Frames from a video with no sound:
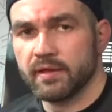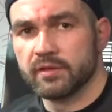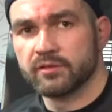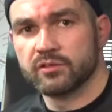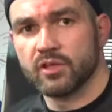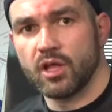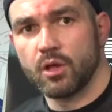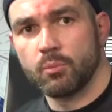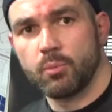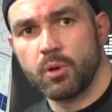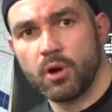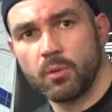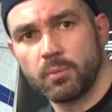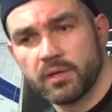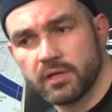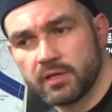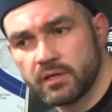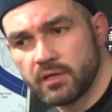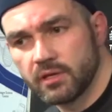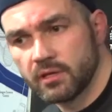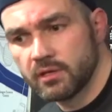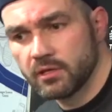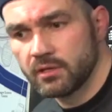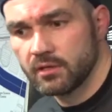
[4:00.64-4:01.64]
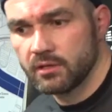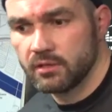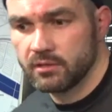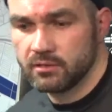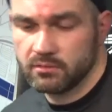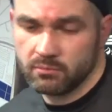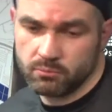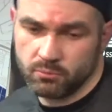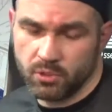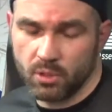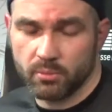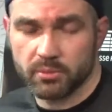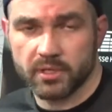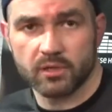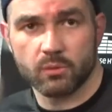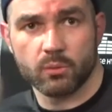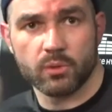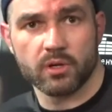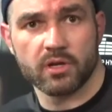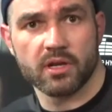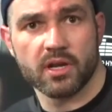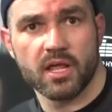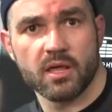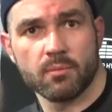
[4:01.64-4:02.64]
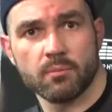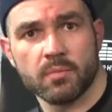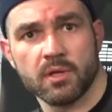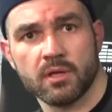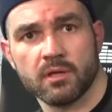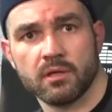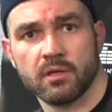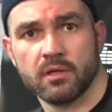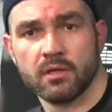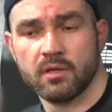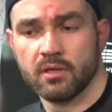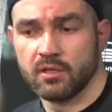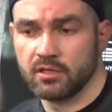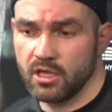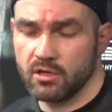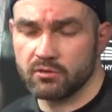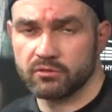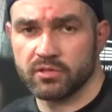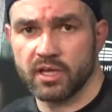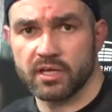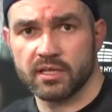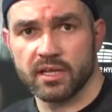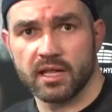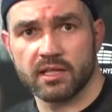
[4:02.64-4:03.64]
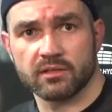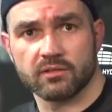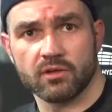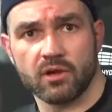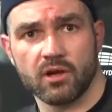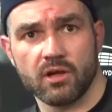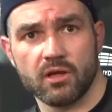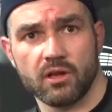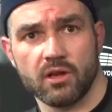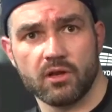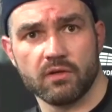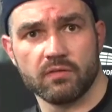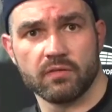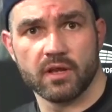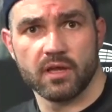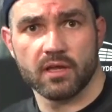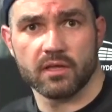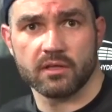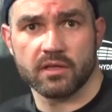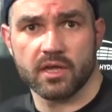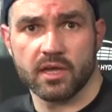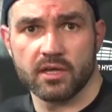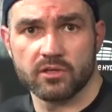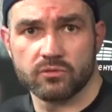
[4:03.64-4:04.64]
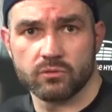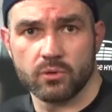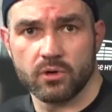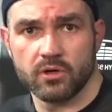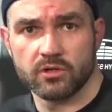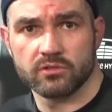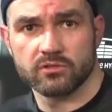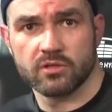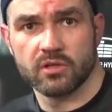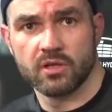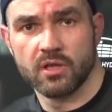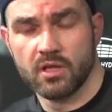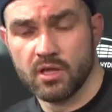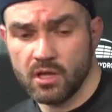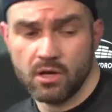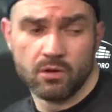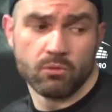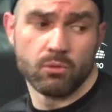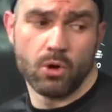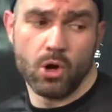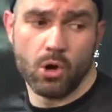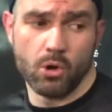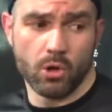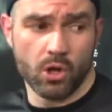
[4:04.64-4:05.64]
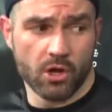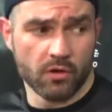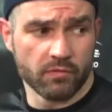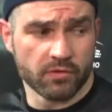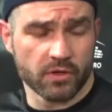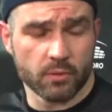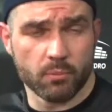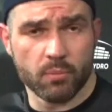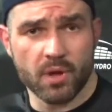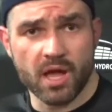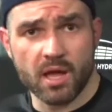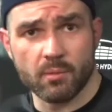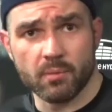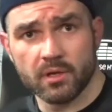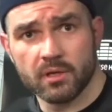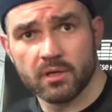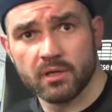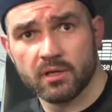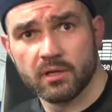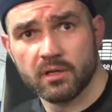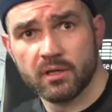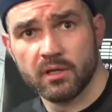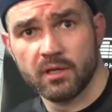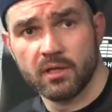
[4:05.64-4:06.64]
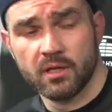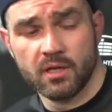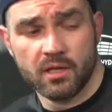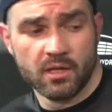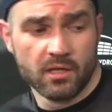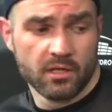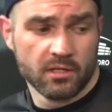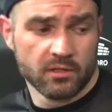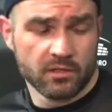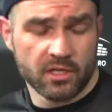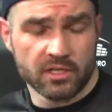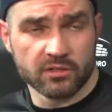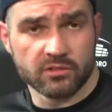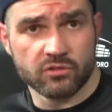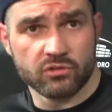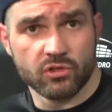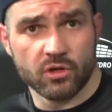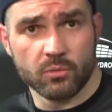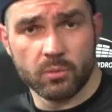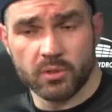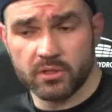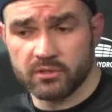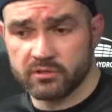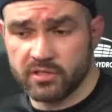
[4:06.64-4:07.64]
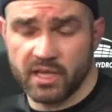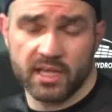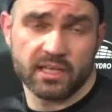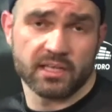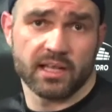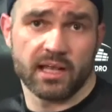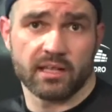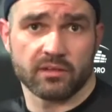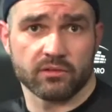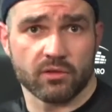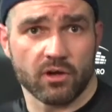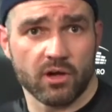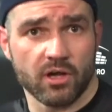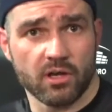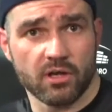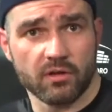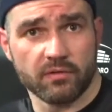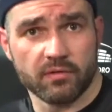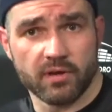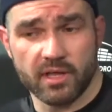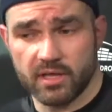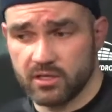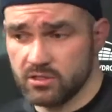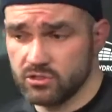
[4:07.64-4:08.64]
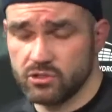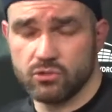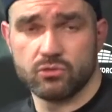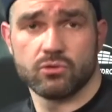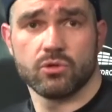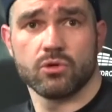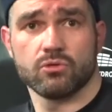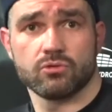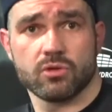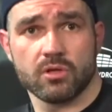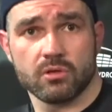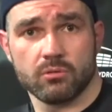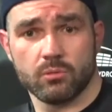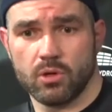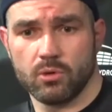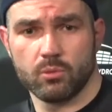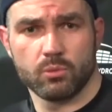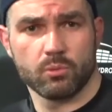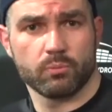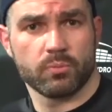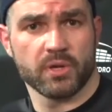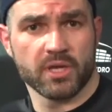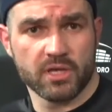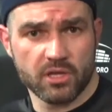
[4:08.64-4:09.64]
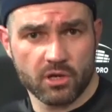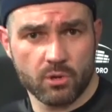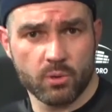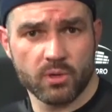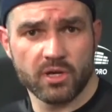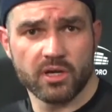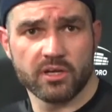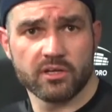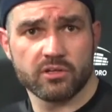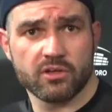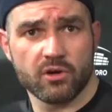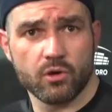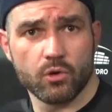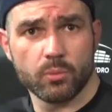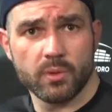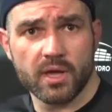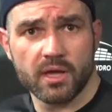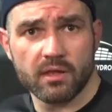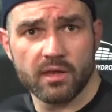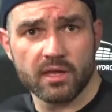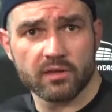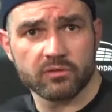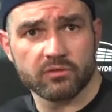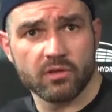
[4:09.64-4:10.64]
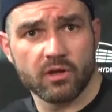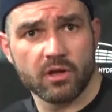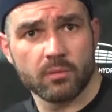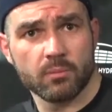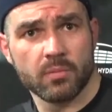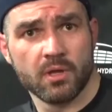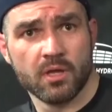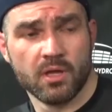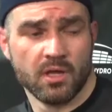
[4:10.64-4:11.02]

Warriors. So I'll probably get the win of them. Go and take that title over there, Cage Warriors. Roll over to Bama into Dublin, take that title over there. Because what Peter Quinley called me out last time.